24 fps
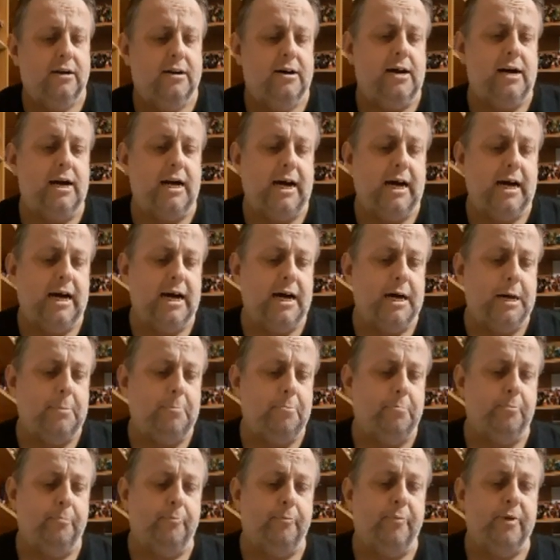
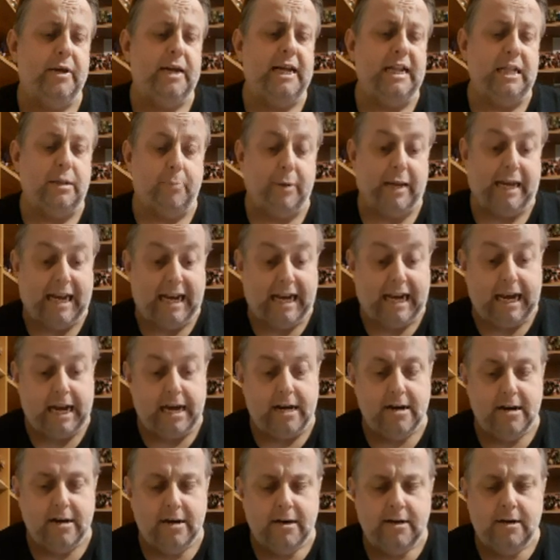In the beginning,
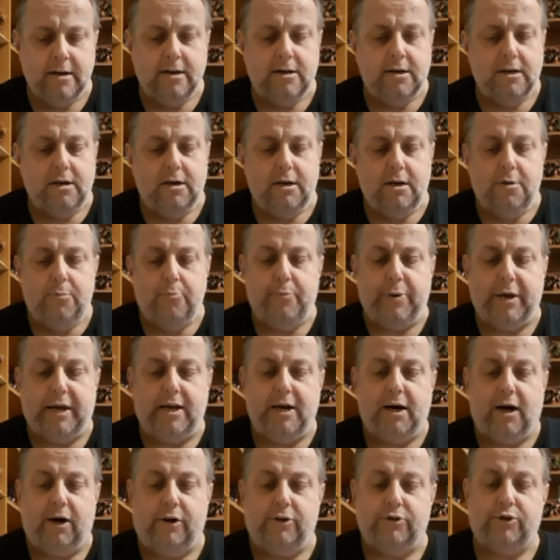
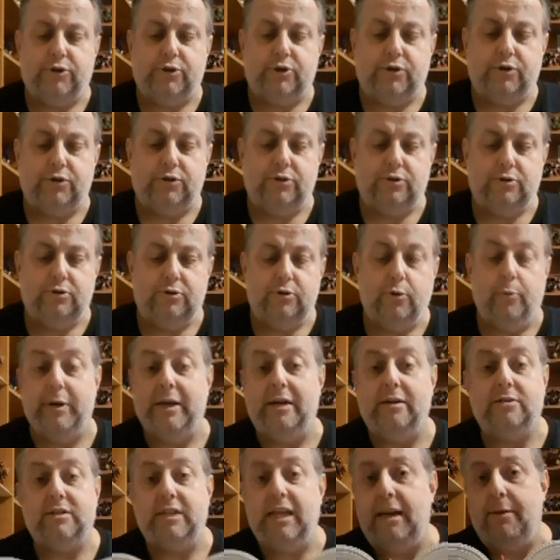because nobody
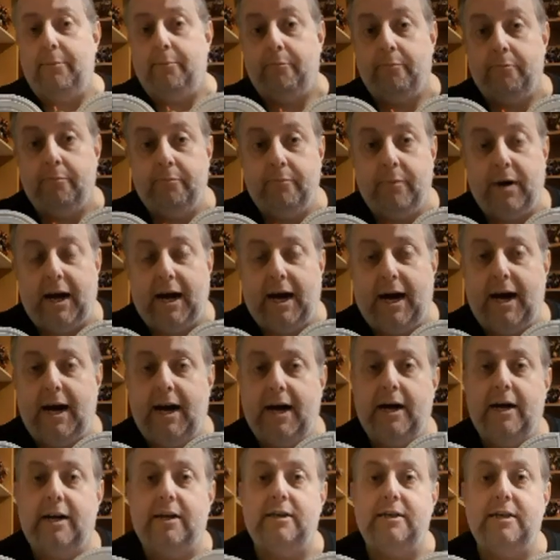else did him,
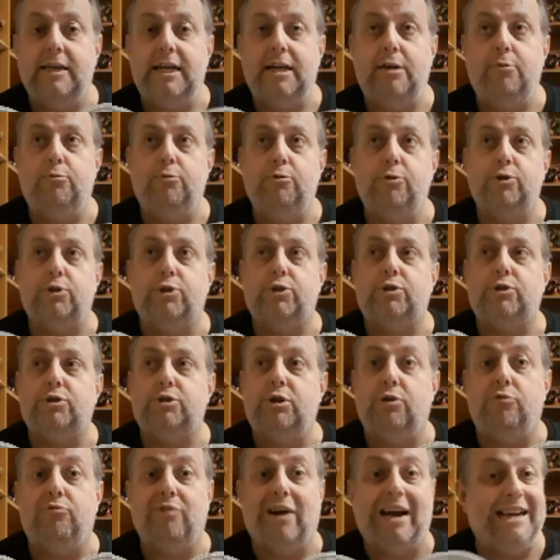and he was
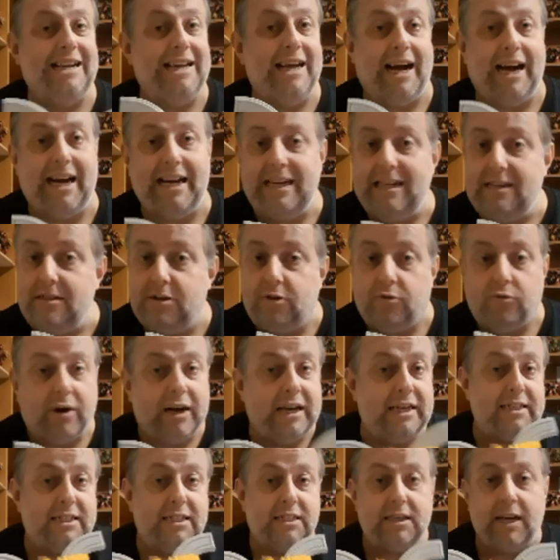the right height, the
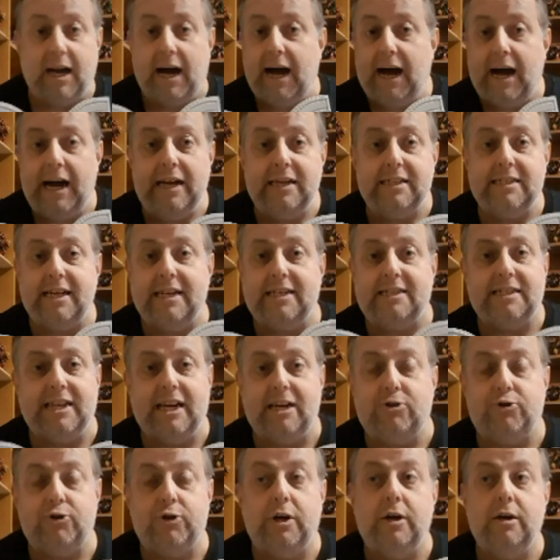right size,
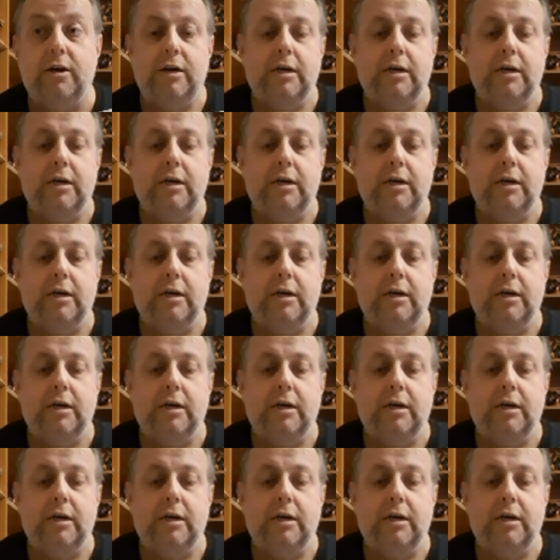etc.